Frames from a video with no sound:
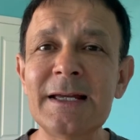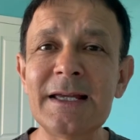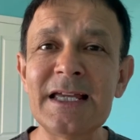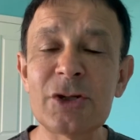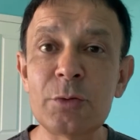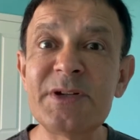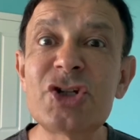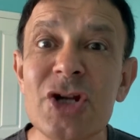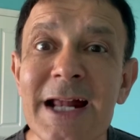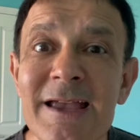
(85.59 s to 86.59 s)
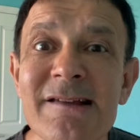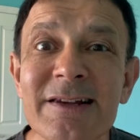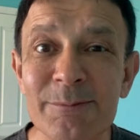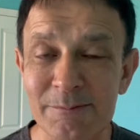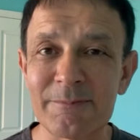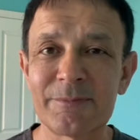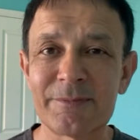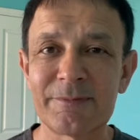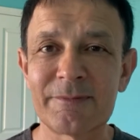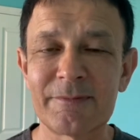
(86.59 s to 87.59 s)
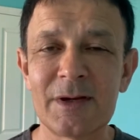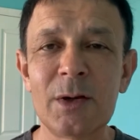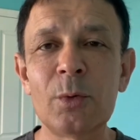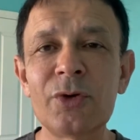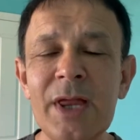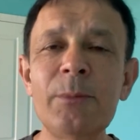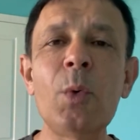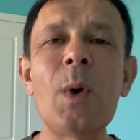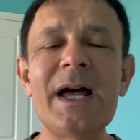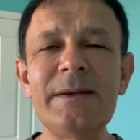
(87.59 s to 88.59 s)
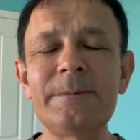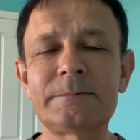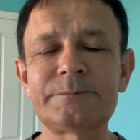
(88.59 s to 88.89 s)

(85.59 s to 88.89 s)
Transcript: it could be Judaism. Well, number one,